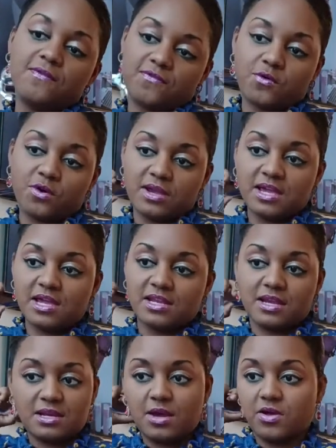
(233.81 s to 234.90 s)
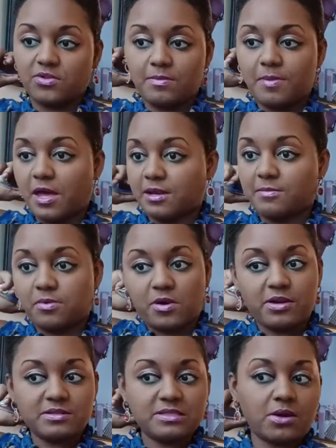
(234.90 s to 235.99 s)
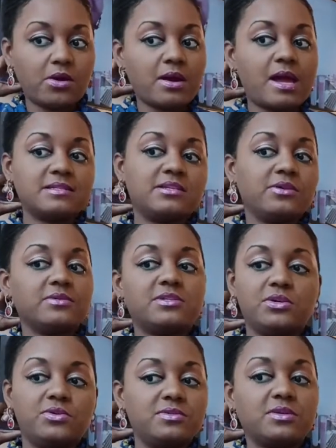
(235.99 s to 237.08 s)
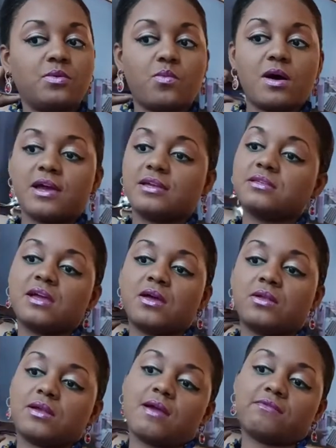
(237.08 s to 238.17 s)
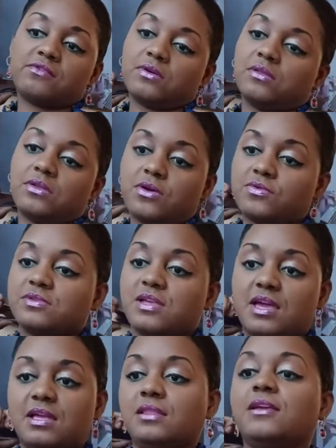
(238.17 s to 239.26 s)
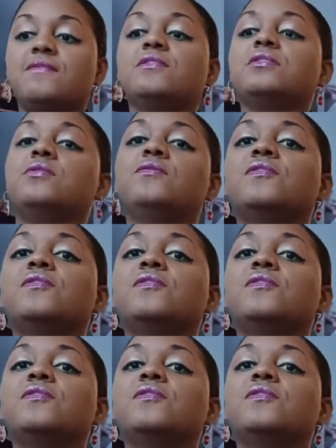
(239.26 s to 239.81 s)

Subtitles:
Forehead and other body parts are ideal too to wind down after a long day, leaving you